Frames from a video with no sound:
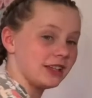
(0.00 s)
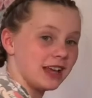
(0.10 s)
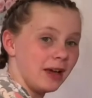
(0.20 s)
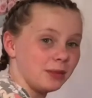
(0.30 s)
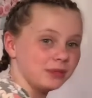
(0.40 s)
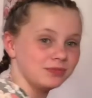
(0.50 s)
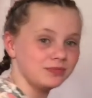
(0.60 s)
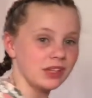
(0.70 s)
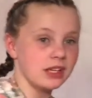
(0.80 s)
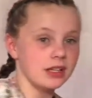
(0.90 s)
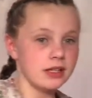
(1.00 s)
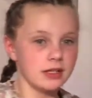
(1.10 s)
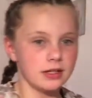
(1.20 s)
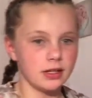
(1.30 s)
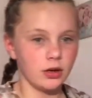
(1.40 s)
that to happen.
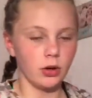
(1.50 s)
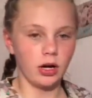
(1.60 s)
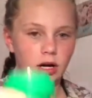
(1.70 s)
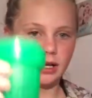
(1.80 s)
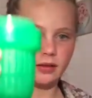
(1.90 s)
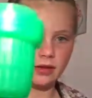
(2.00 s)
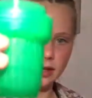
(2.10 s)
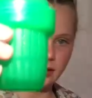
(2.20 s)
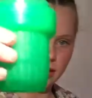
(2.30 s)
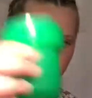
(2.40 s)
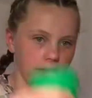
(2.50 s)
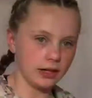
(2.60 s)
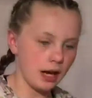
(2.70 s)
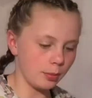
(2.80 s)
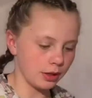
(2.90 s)
So I have it in the little
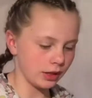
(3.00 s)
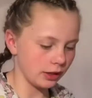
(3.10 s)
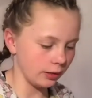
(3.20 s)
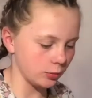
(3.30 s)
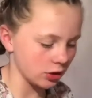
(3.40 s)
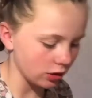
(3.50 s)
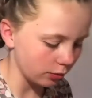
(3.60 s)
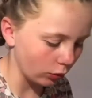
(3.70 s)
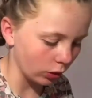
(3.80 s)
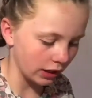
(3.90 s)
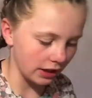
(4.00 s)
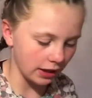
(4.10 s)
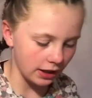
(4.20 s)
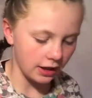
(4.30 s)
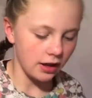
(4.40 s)
cap here, and I'm just going to pour in
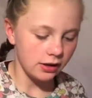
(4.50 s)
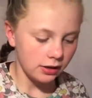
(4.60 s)
a